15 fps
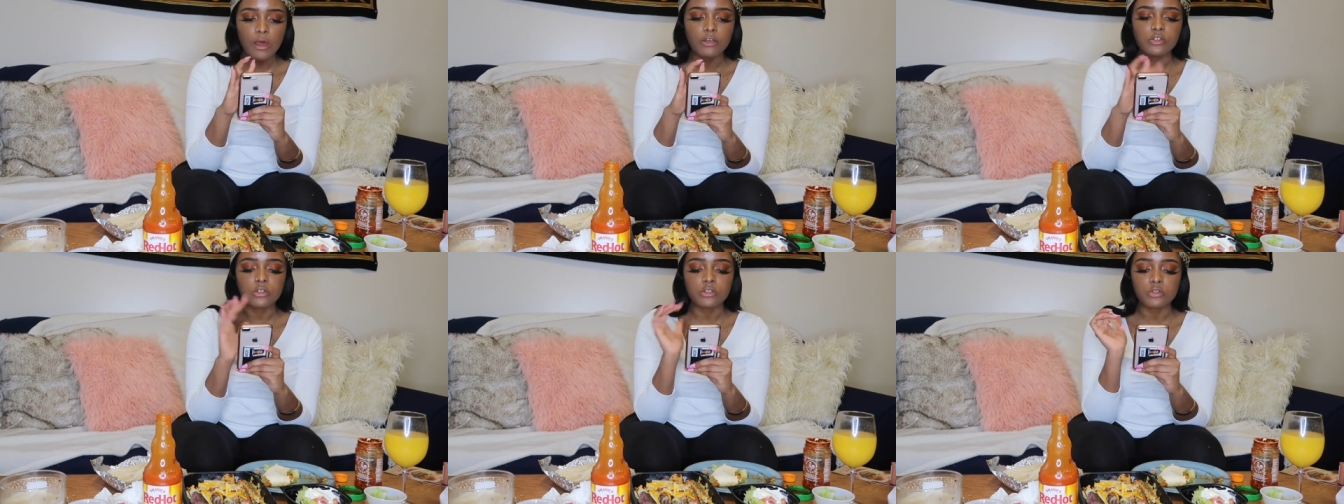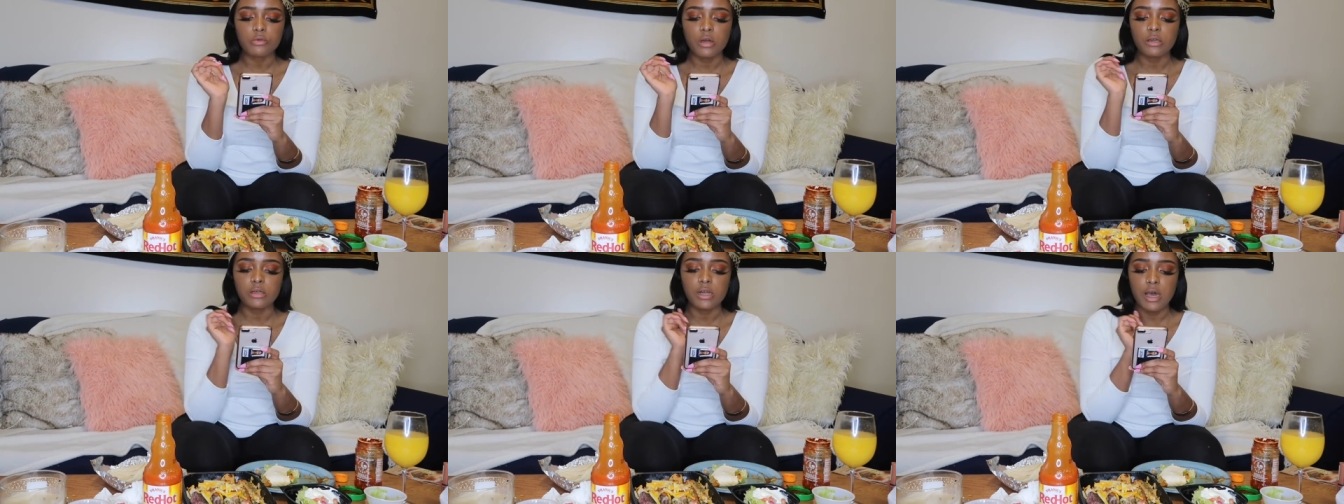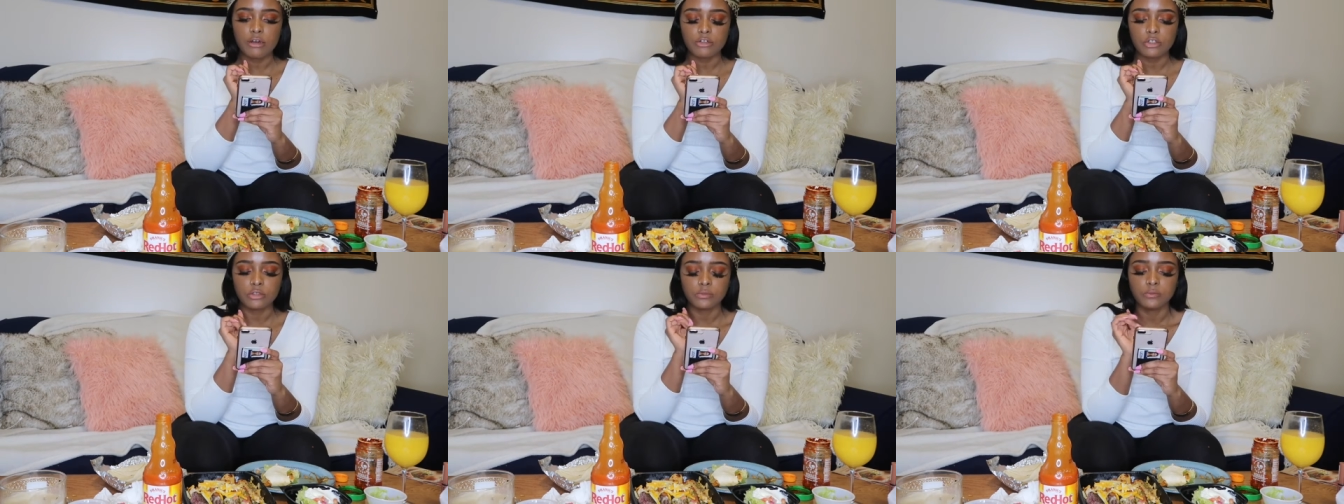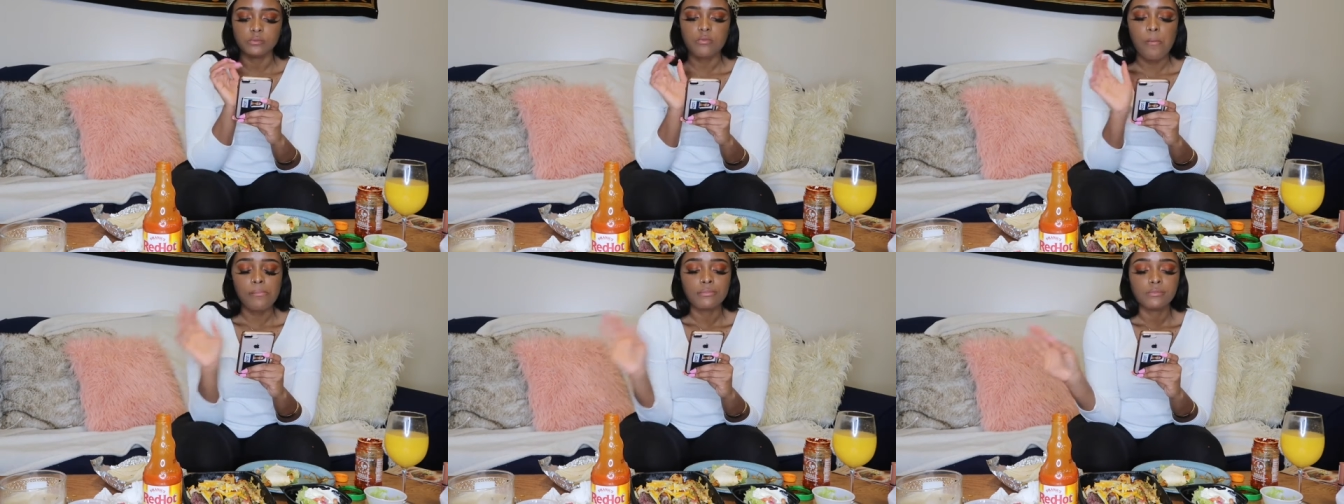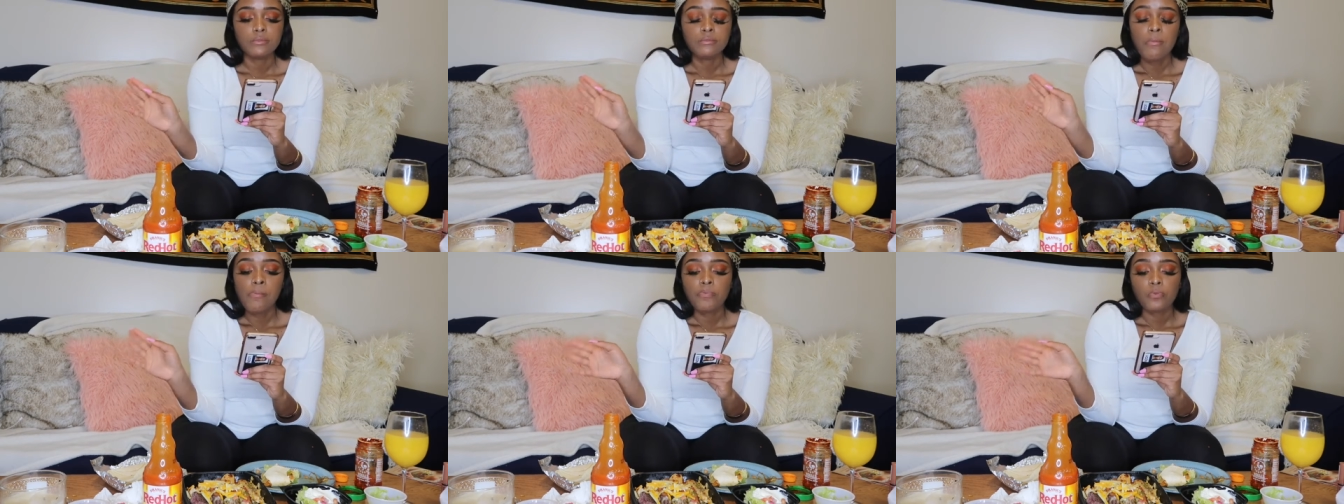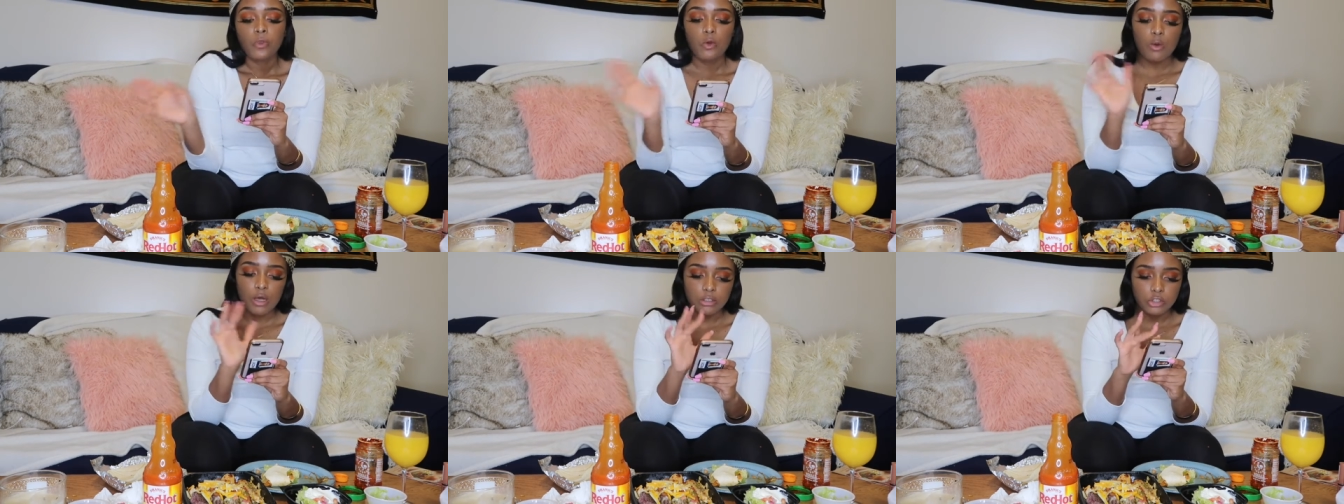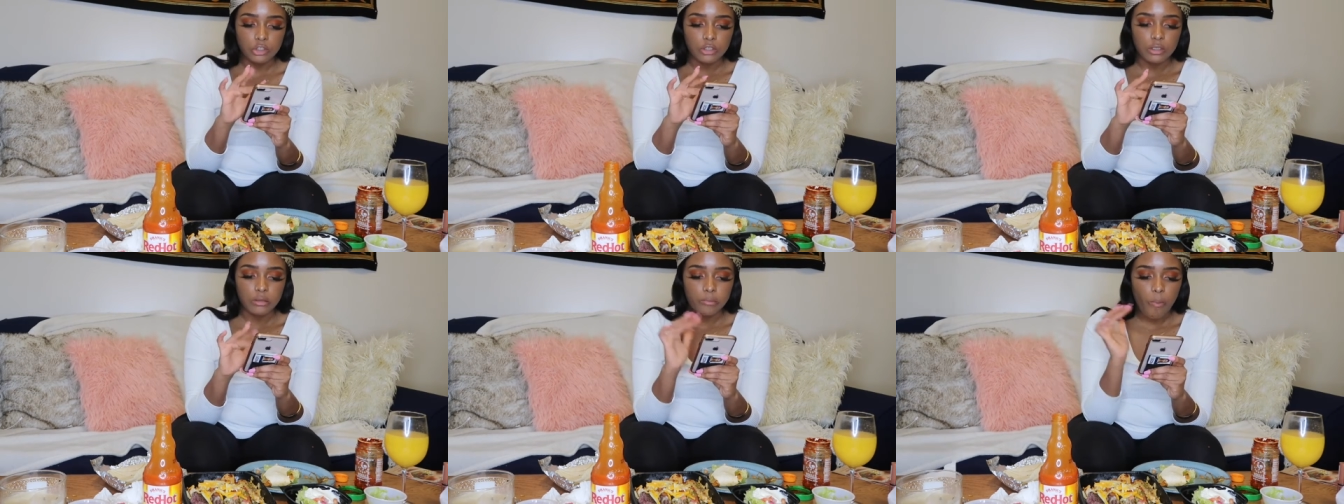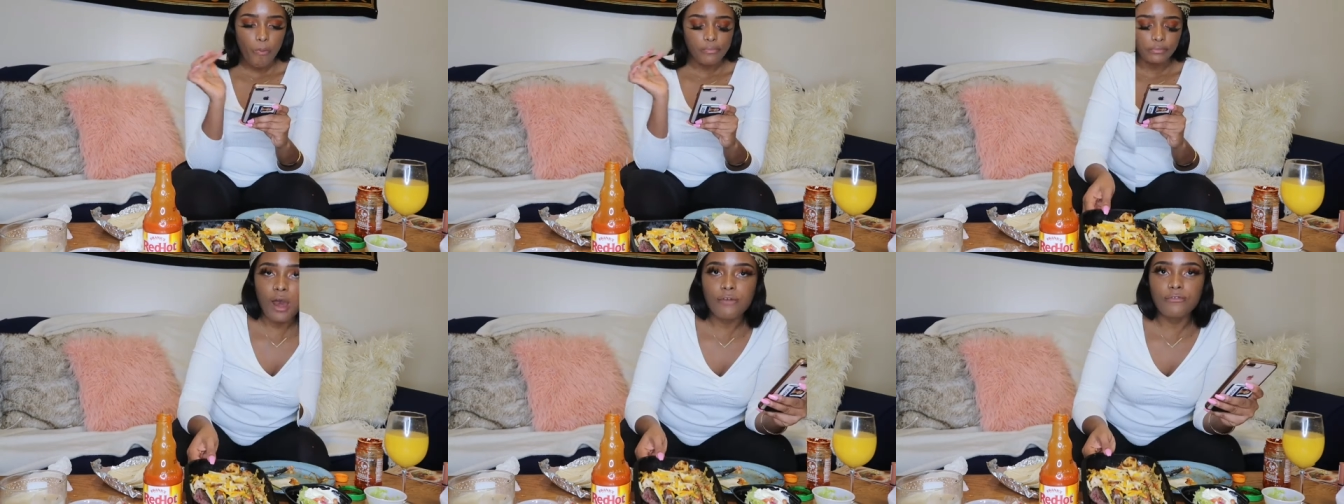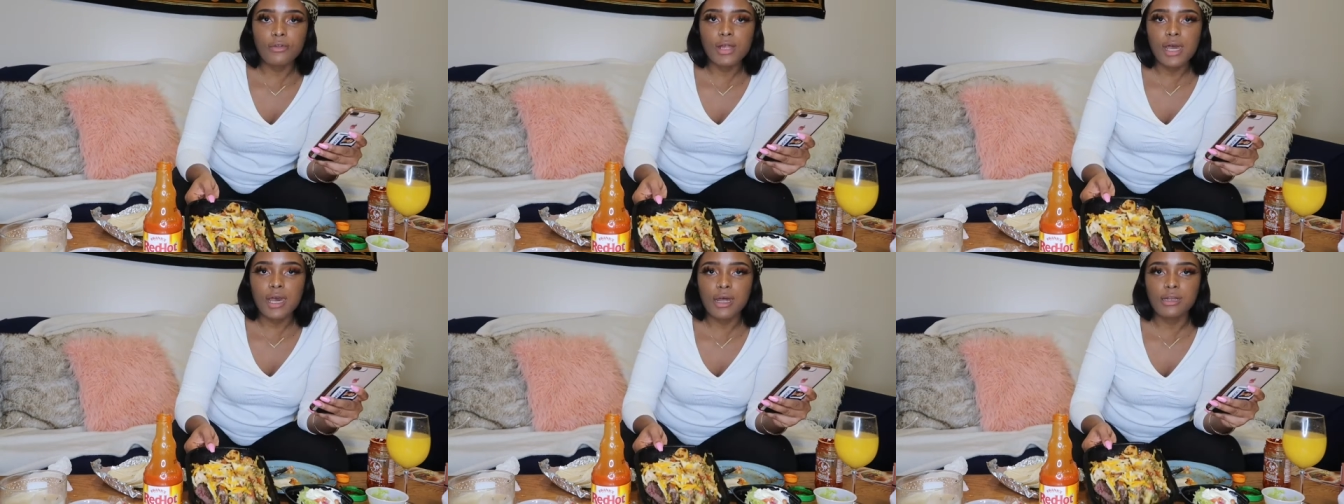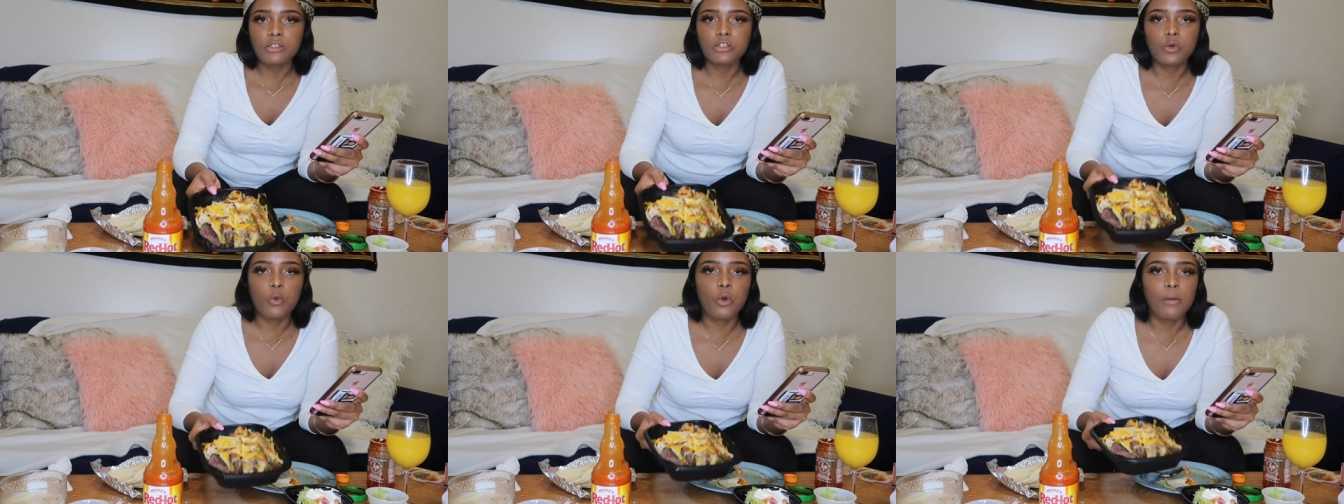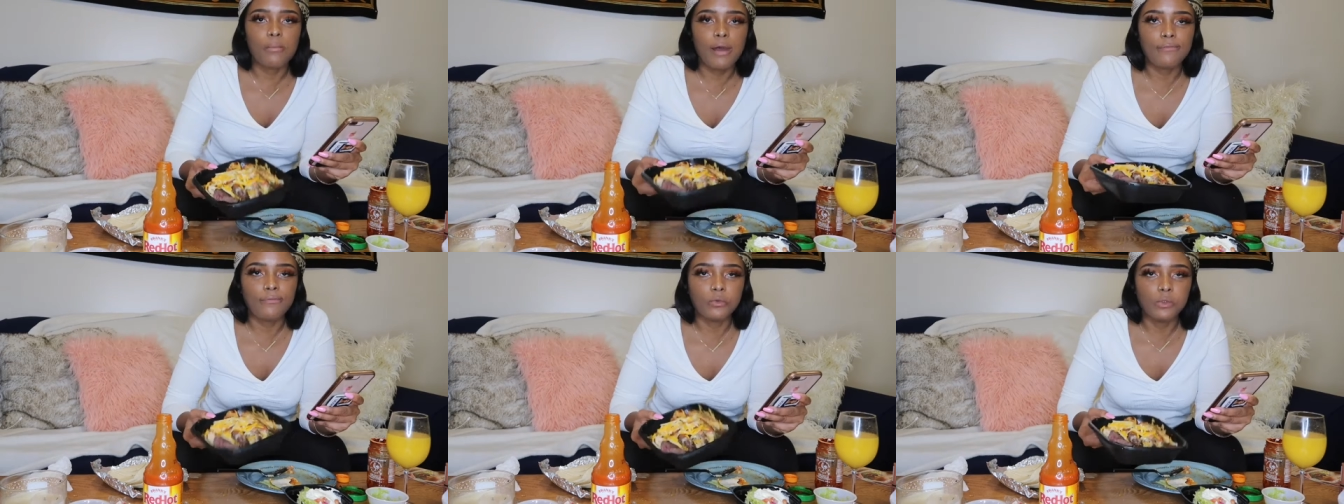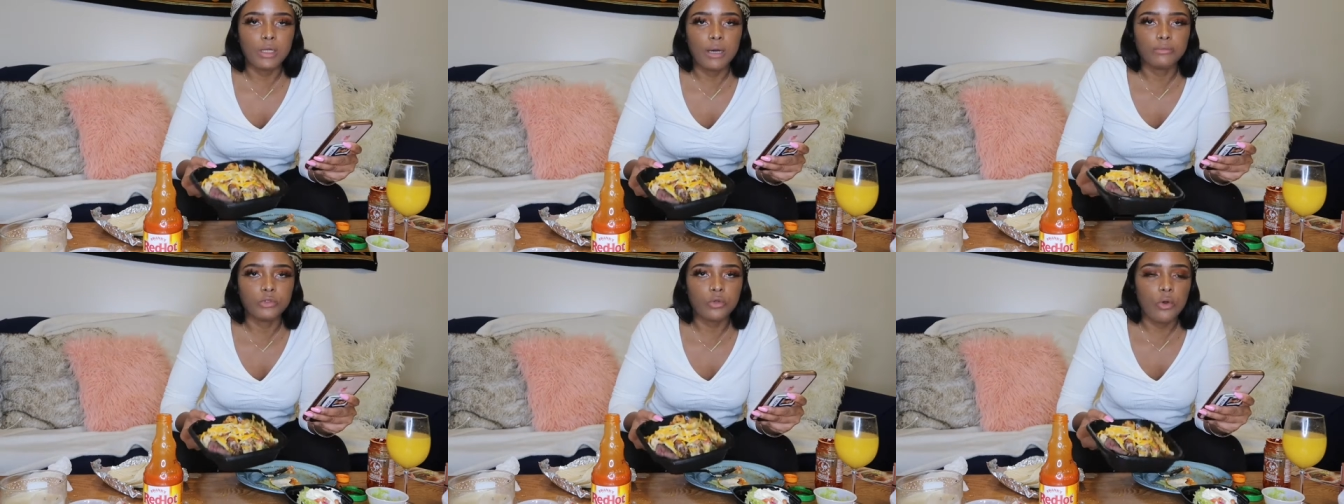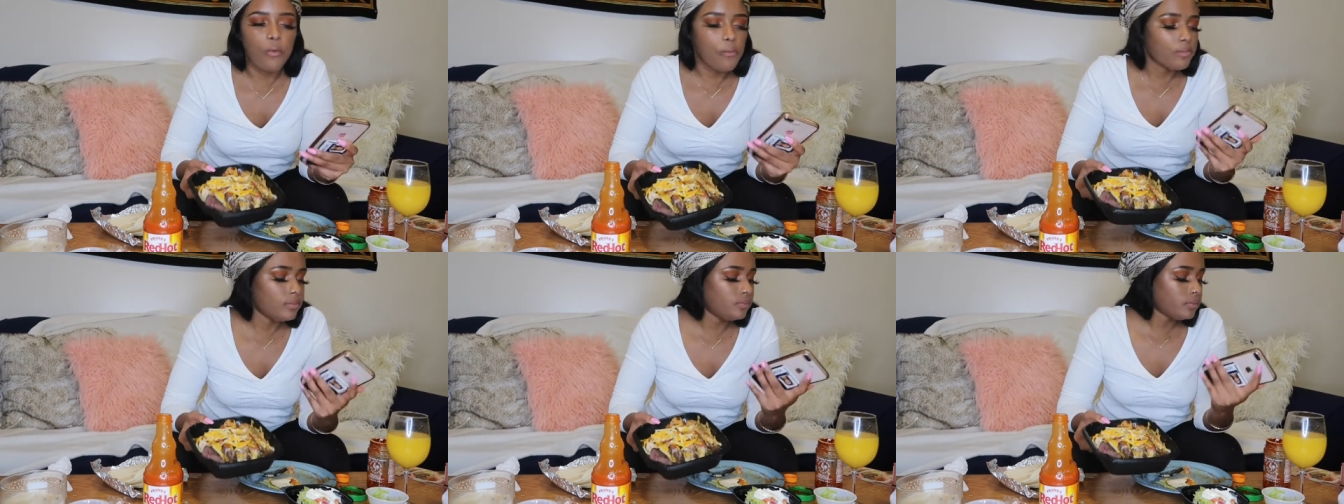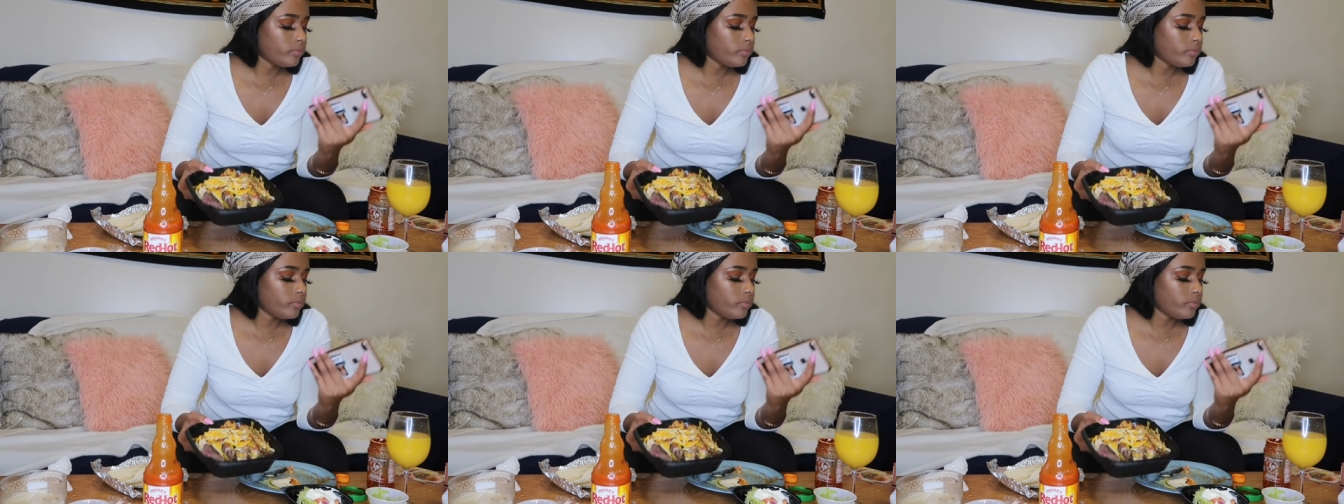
Let's go to our next question. I feel like I need to warm my food up, so.